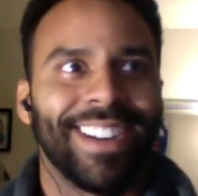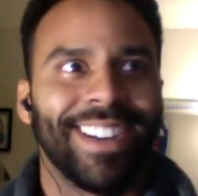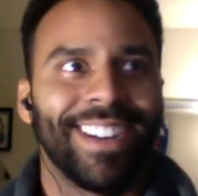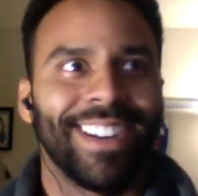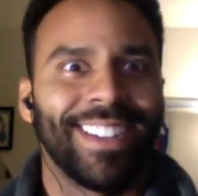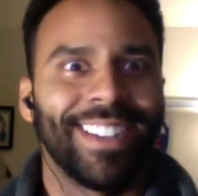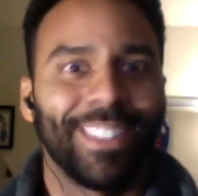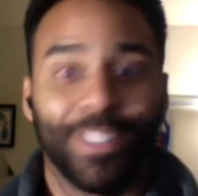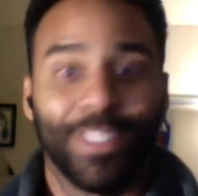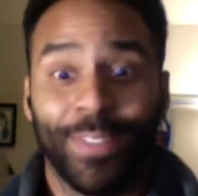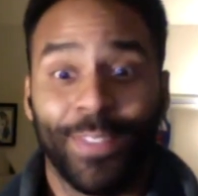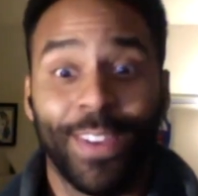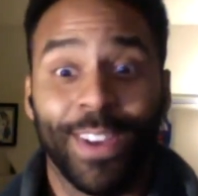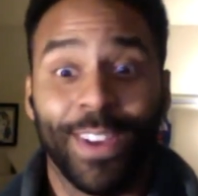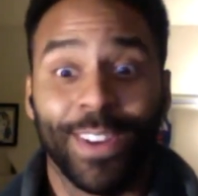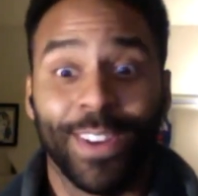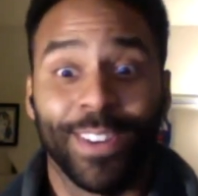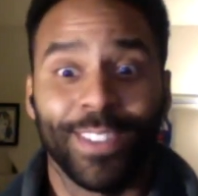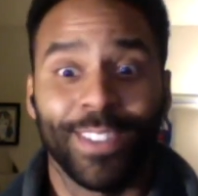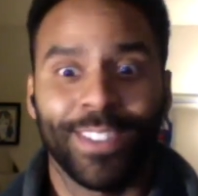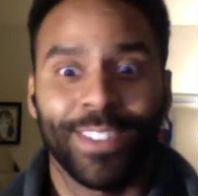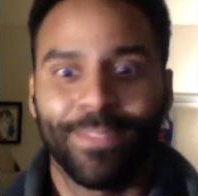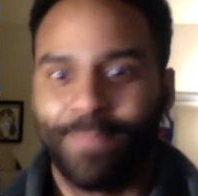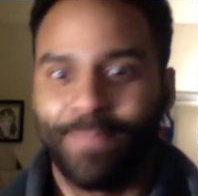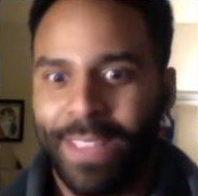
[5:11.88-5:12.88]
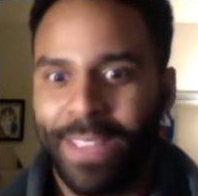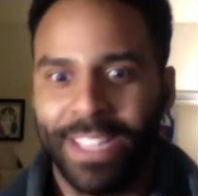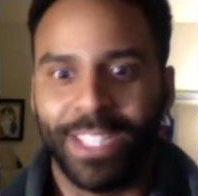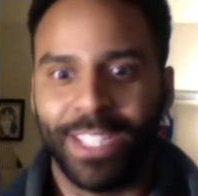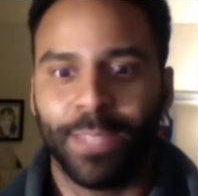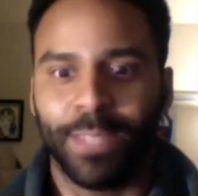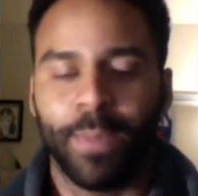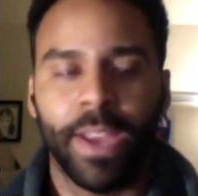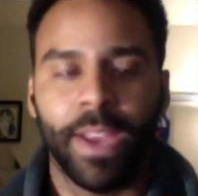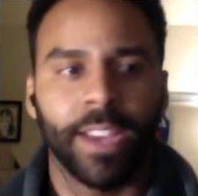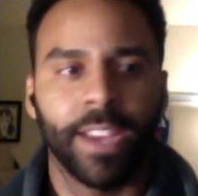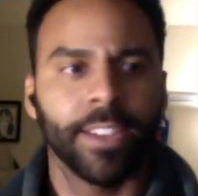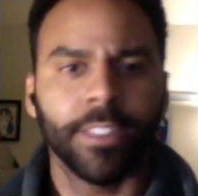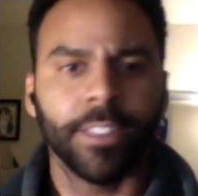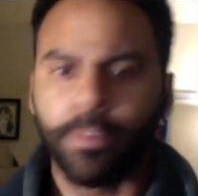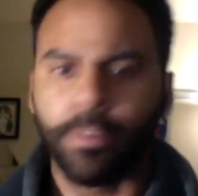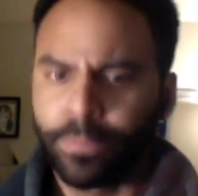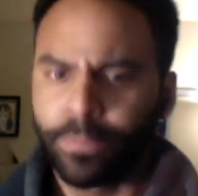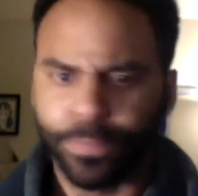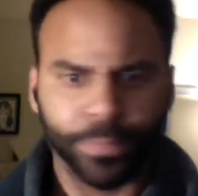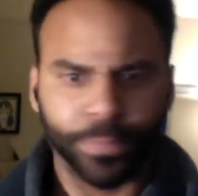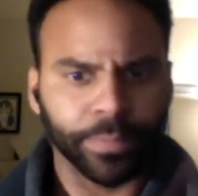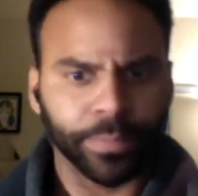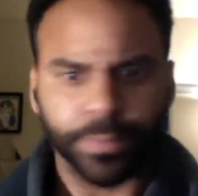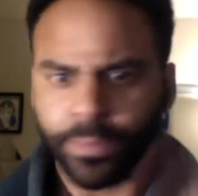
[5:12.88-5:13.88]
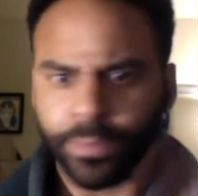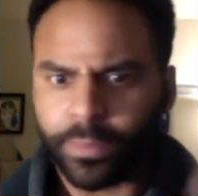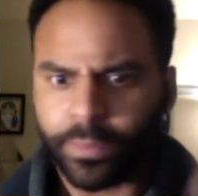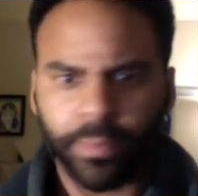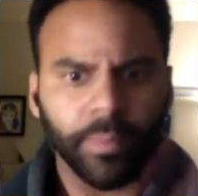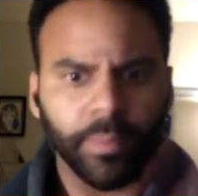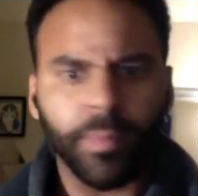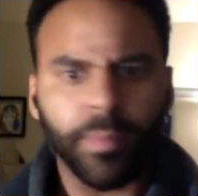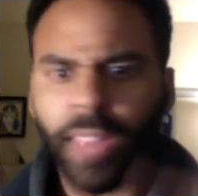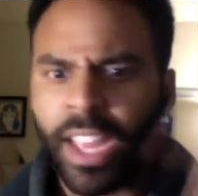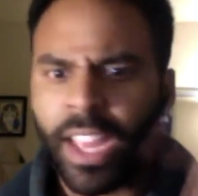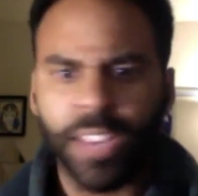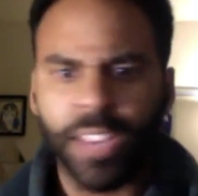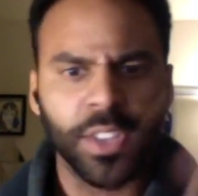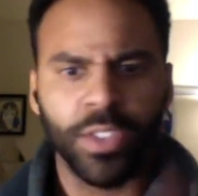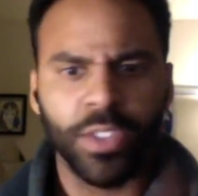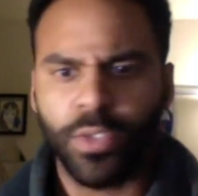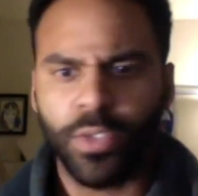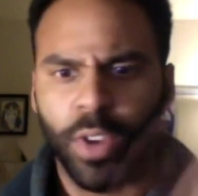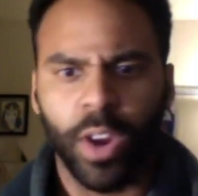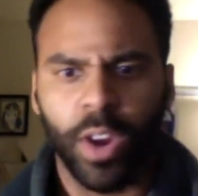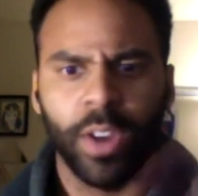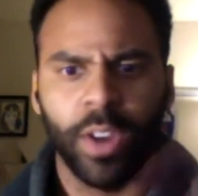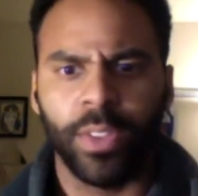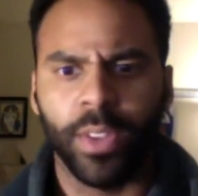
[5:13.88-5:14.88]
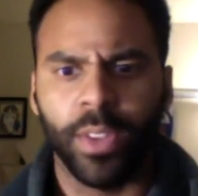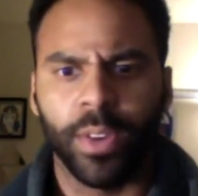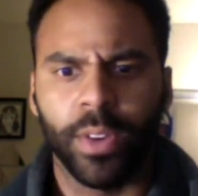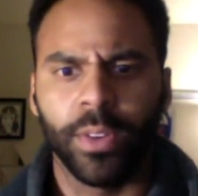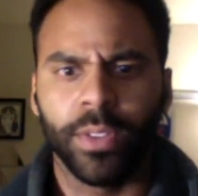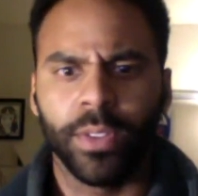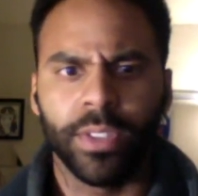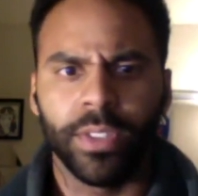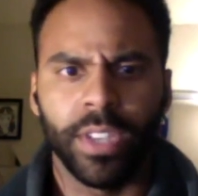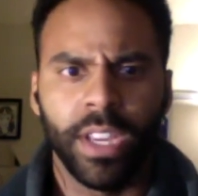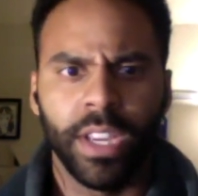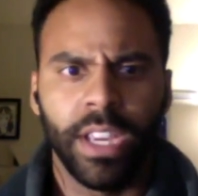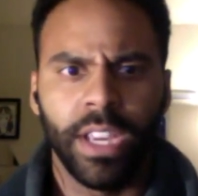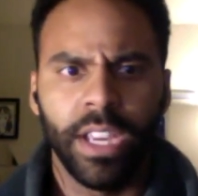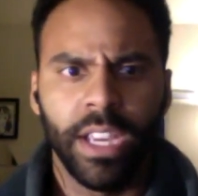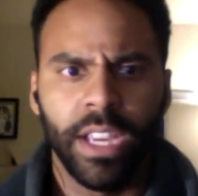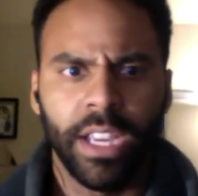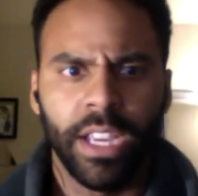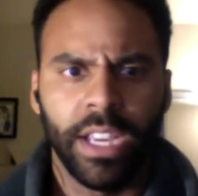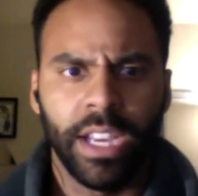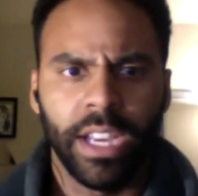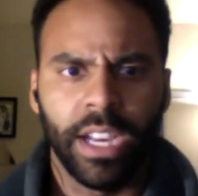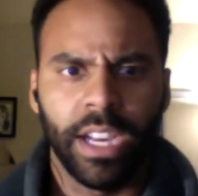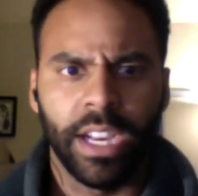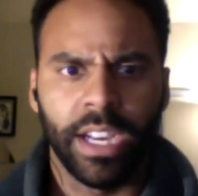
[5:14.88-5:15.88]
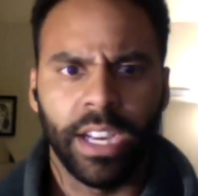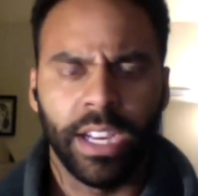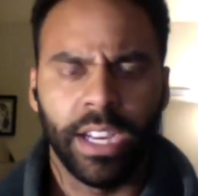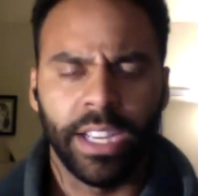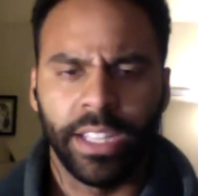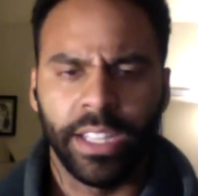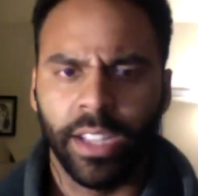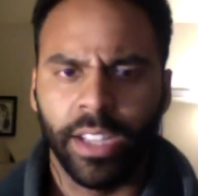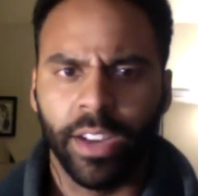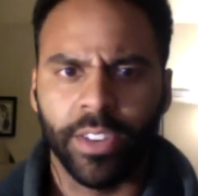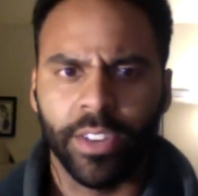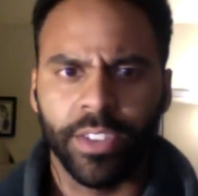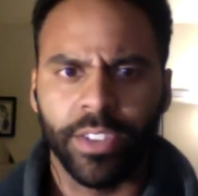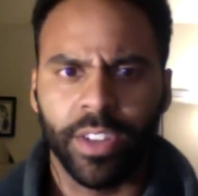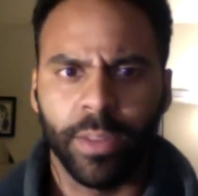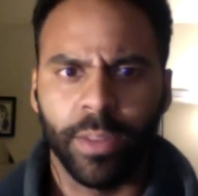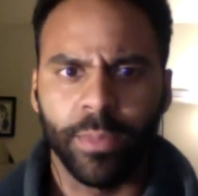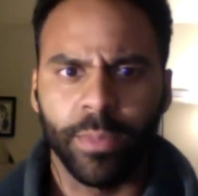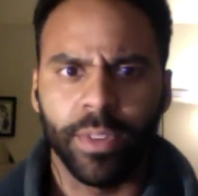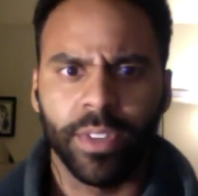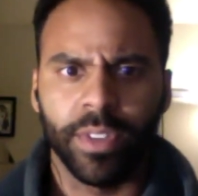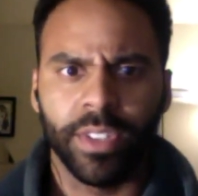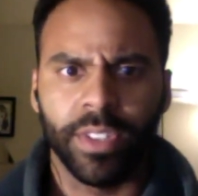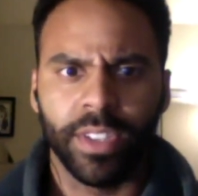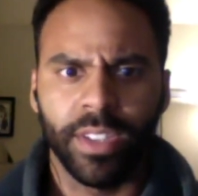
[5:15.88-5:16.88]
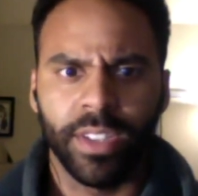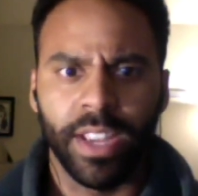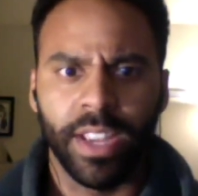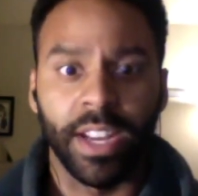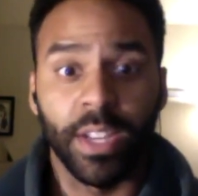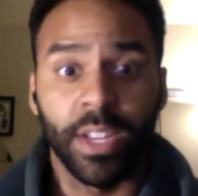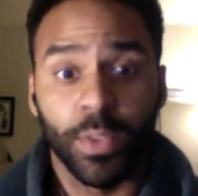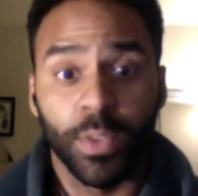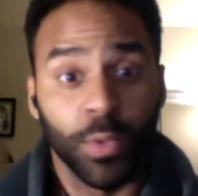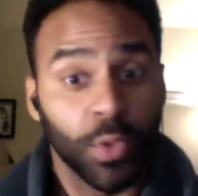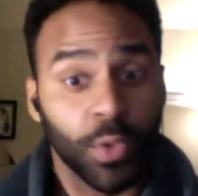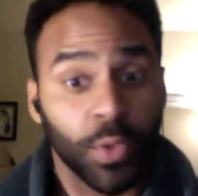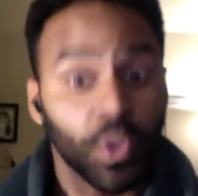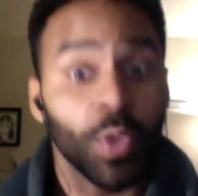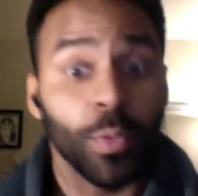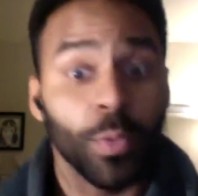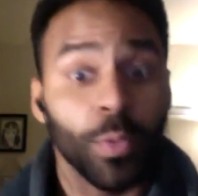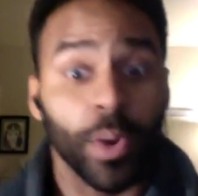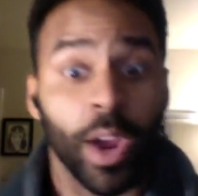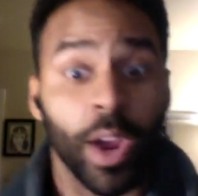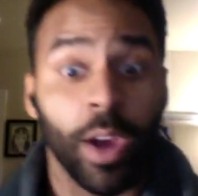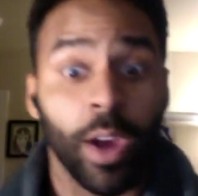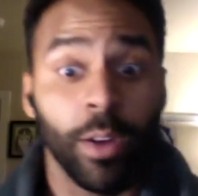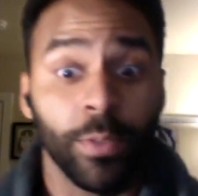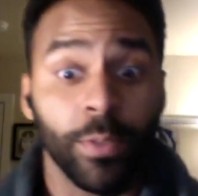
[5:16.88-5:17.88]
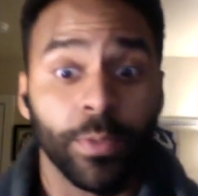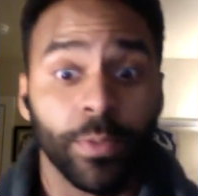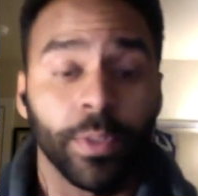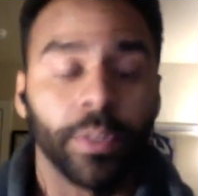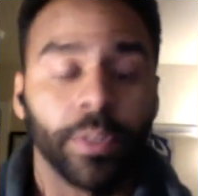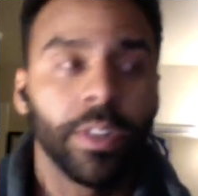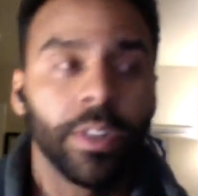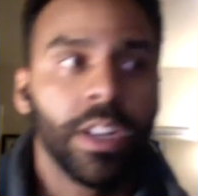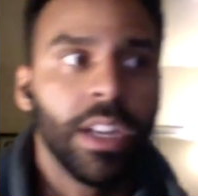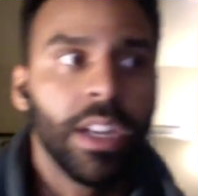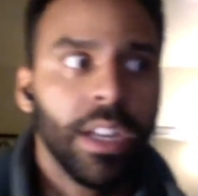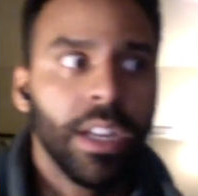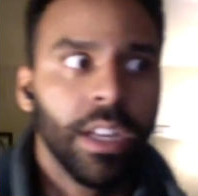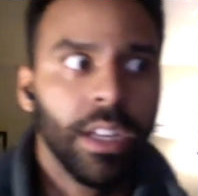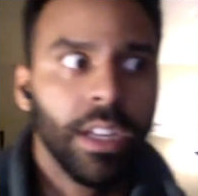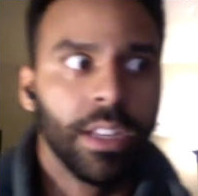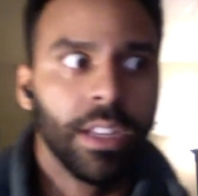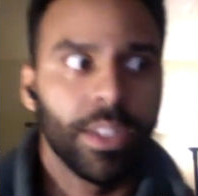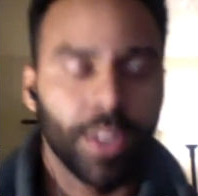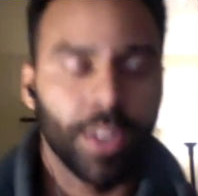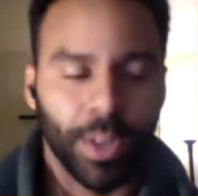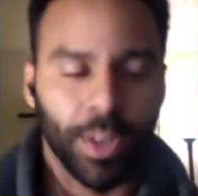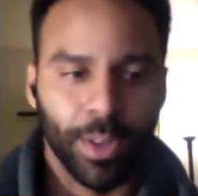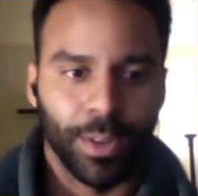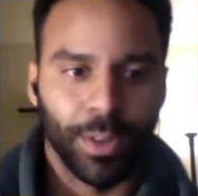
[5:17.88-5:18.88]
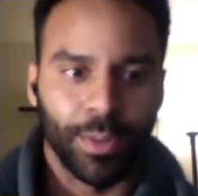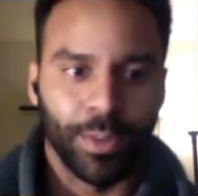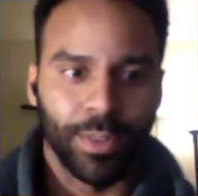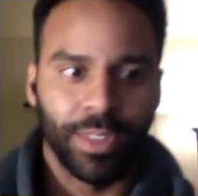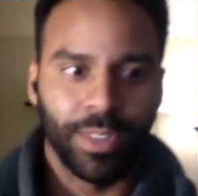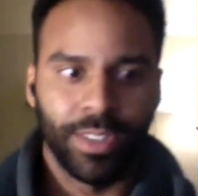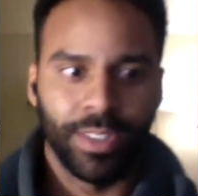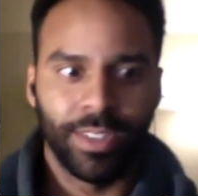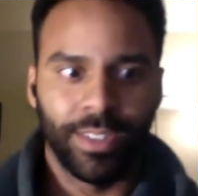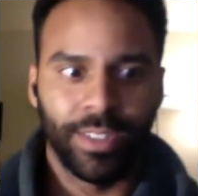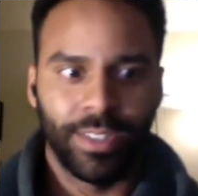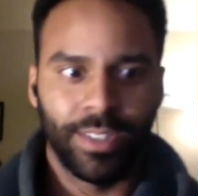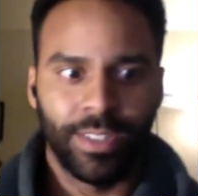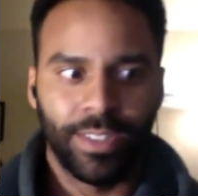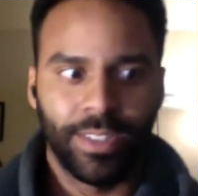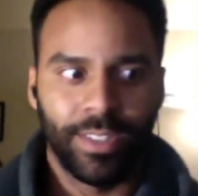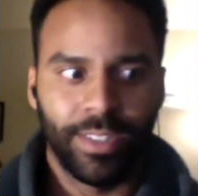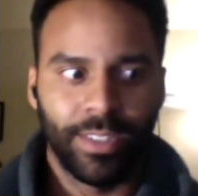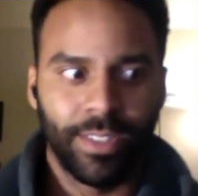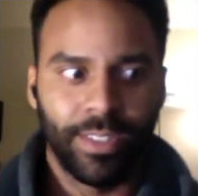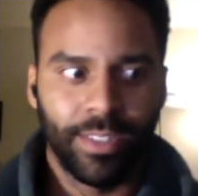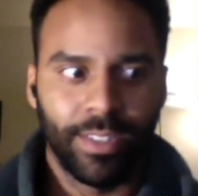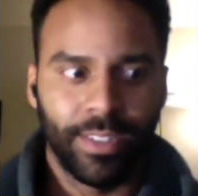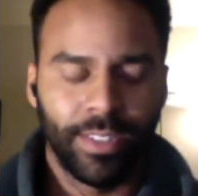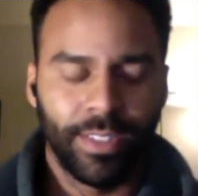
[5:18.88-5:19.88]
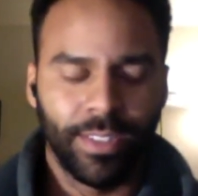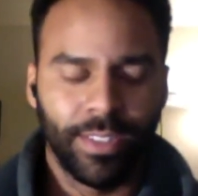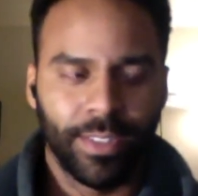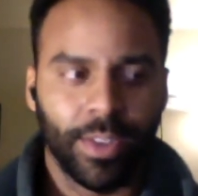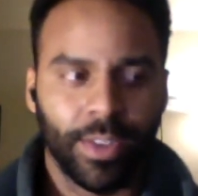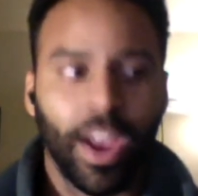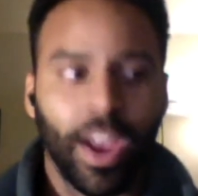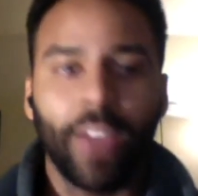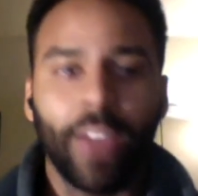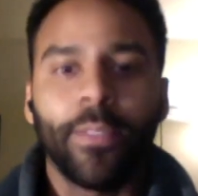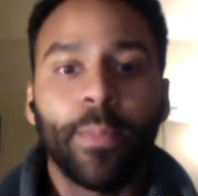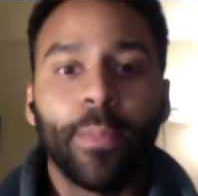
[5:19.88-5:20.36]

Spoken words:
spheres in space, and just drawing those in large numbers, and it's super helpful. So, so I haven't